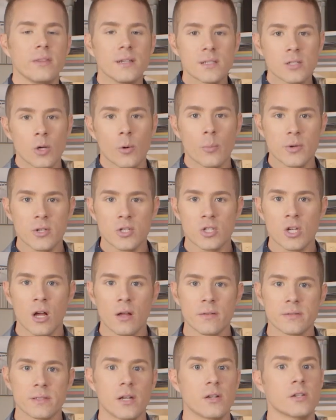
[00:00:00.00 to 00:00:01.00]
these open
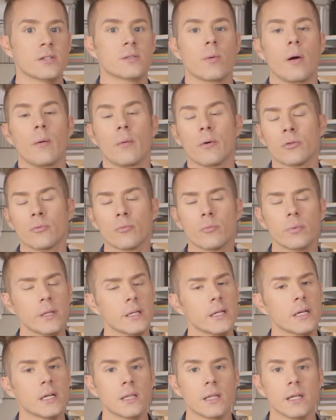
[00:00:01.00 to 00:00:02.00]
shelves, I just went with
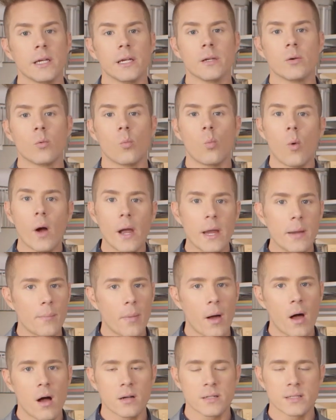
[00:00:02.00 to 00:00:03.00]
really clean white
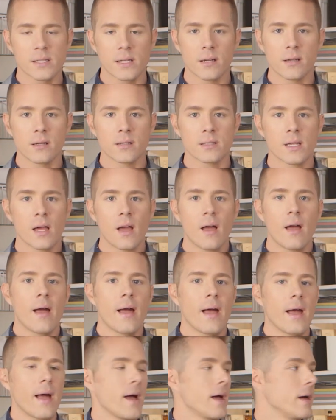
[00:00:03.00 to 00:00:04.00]
boxes,
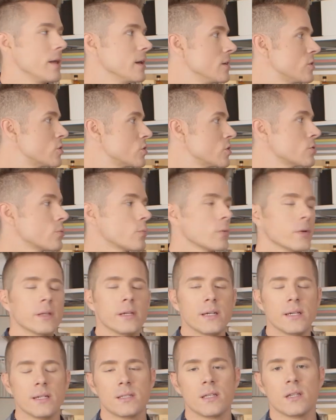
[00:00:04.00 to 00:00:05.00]
and it's just
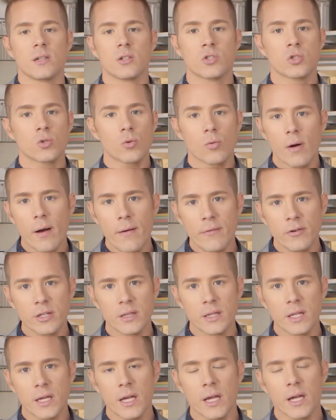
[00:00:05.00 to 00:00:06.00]
really easy to store
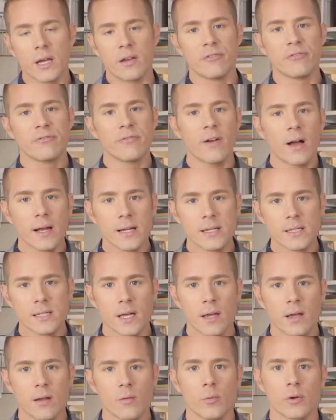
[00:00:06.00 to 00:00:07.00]
everything and find
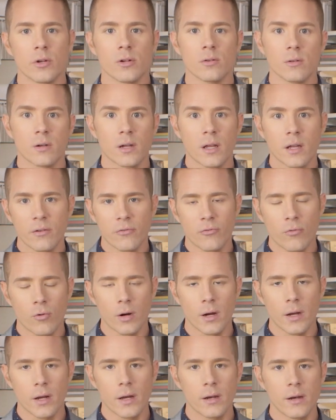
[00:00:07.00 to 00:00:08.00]
it when you're looking
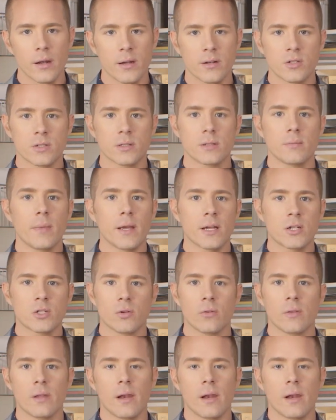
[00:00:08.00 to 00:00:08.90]
for it, and just make sure